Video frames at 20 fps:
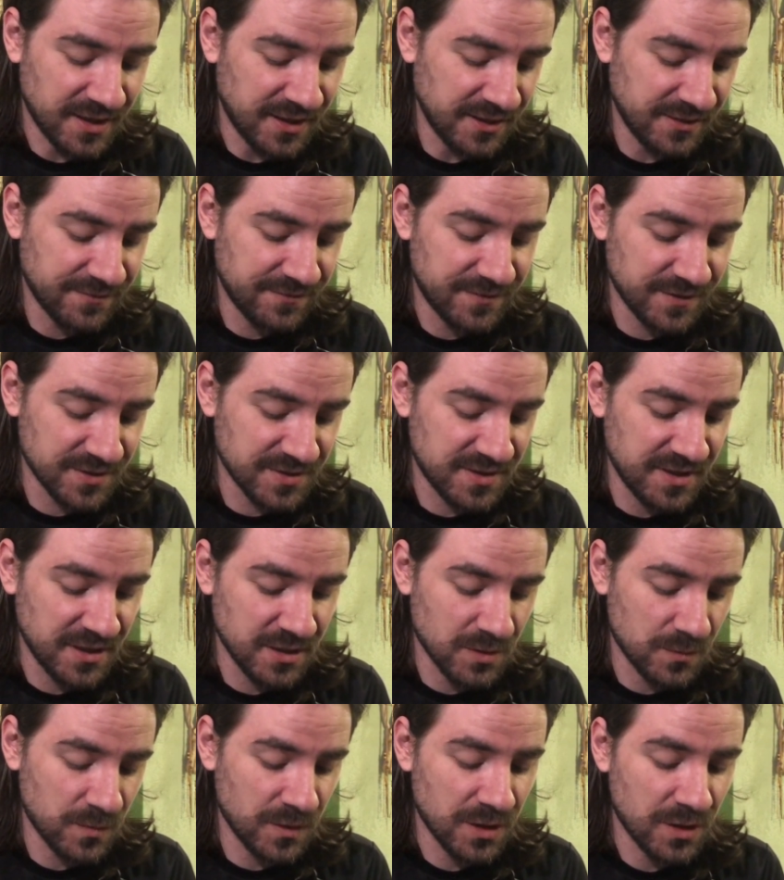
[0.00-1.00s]
and the first thing
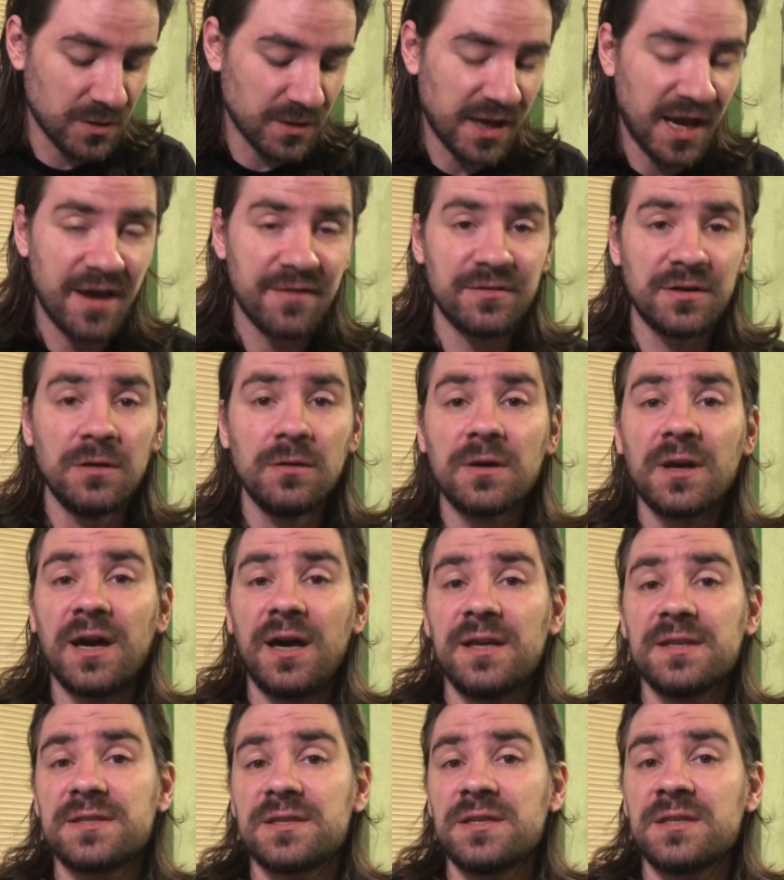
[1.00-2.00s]
that we're gonna have a look
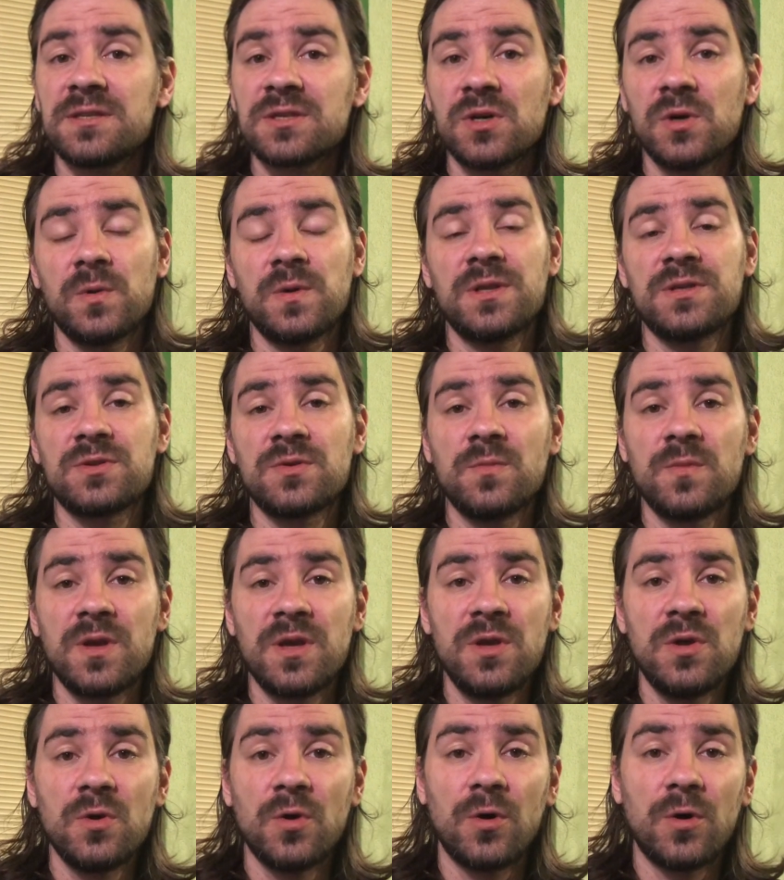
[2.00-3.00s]
at is going to be
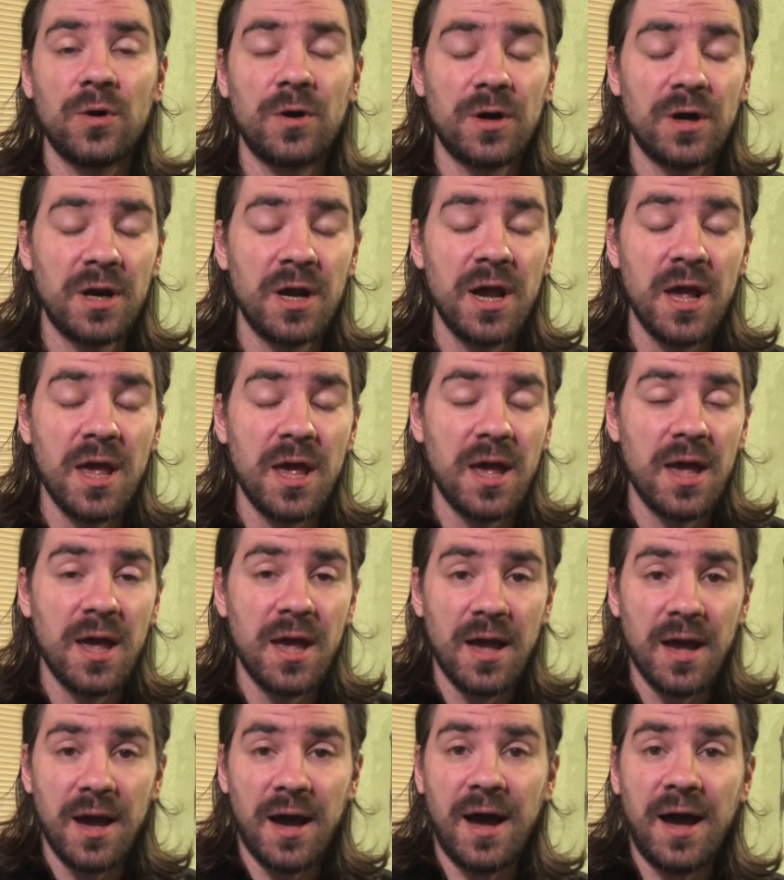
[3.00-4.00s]
your
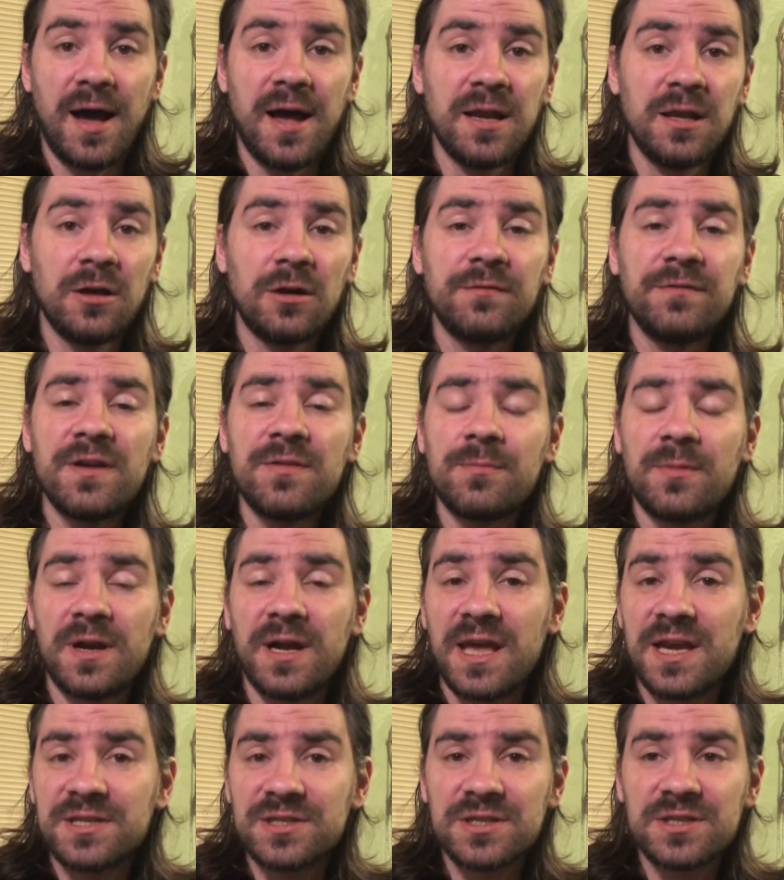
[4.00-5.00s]
uh, love and
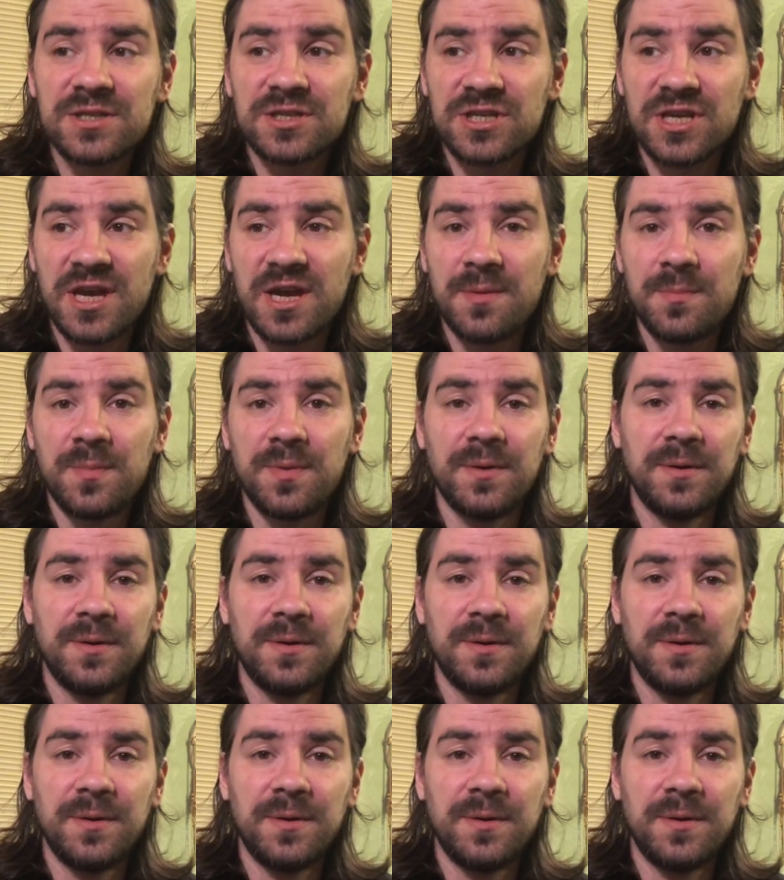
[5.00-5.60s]
relationship